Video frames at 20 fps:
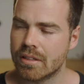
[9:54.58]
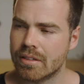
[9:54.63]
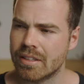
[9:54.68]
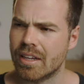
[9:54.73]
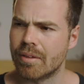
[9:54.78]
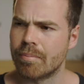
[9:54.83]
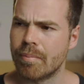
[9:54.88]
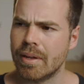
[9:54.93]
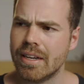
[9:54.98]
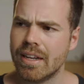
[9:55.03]

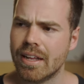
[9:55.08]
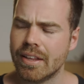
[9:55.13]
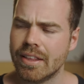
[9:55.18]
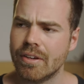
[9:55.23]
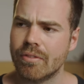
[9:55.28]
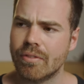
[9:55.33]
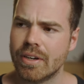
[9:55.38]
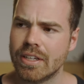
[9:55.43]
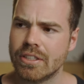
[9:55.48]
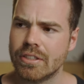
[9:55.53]
yeah, many I
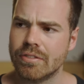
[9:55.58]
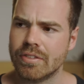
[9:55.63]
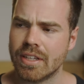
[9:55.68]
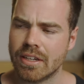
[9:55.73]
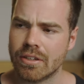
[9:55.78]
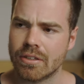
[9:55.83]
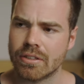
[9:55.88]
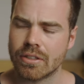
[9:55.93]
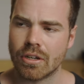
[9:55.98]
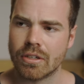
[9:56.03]
think Redshift,
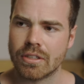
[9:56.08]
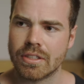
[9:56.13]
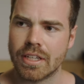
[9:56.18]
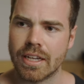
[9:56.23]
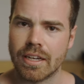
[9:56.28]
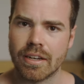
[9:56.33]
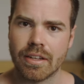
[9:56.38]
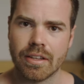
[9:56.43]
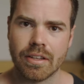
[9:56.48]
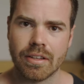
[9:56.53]
Arnold,
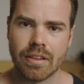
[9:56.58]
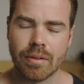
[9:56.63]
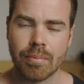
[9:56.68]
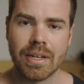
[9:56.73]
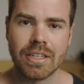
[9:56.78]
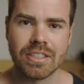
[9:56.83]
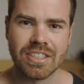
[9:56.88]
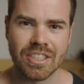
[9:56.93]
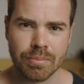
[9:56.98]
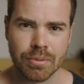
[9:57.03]
Octane are the, the
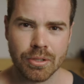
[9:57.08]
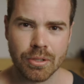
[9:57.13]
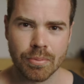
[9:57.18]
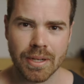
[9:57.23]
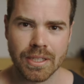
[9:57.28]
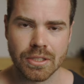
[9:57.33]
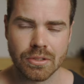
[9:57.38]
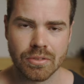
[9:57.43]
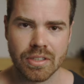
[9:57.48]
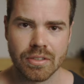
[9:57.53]
main
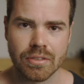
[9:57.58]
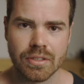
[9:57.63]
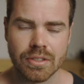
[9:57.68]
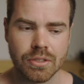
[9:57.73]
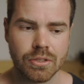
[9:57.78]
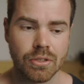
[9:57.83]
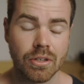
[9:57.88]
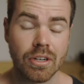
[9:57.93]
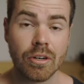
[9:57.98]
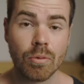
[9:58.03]
GPU-based
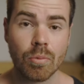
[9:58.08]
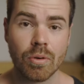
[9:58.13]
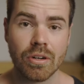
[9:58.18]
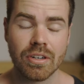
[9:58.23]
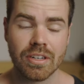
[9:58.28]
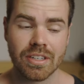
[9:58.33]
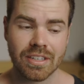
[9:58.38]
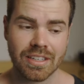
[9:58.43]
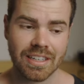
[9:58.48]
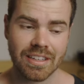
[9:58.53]
renderers. You're gonna
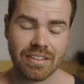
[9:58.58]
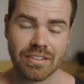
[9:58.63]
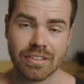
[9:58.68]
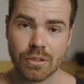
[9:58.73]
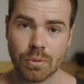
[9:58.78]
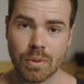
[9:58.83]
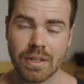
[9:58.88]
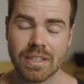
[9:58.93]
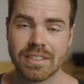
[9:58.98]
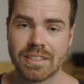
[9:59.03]
want either a
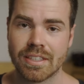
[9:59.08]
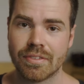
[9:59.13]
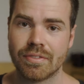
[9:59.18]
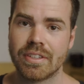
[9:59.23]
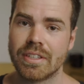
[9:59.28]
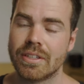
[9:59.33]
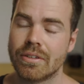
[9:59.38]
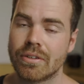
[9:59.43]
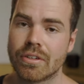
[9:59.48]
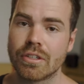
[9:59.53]

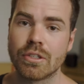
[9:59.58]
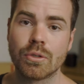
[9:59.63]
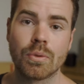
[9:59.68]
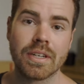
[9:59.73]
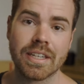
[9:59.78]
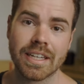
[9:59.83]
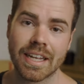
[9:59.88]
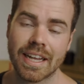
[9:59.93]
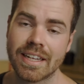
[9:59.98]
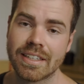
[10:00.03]
2070 or a
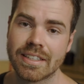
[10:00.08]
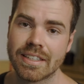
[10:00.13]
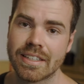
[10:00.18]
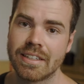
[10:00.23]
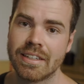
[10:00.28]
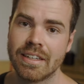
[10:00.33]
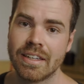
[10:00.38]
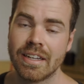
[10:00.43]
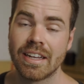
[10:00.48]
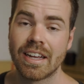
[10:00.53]

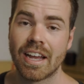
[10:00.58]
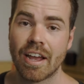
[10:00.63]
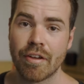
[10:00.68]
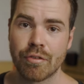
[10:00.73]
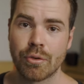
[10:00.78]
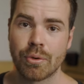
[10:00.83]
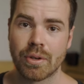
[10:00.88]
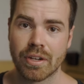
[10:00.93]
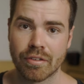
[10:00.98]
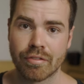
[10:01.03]
2080
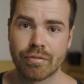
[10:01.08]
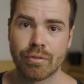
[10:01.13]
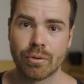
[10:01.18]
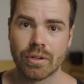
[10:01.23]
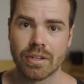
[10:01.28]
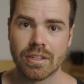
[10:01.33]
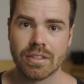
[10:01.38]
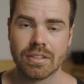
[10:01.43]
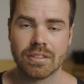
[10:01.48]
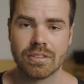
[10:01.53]
if you can
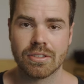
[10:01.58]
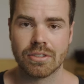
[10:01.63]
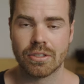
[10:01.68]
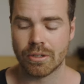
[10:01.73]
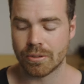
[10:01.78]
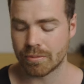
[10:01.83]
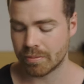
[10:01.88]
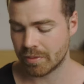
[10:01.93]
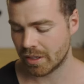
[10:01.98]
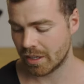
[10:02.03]
afford it.
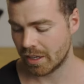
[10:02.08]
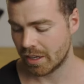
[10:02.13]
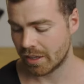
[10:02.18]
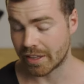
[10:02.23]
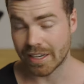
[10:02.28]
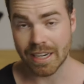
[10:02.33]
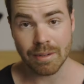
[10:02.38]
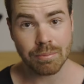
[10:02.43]
So the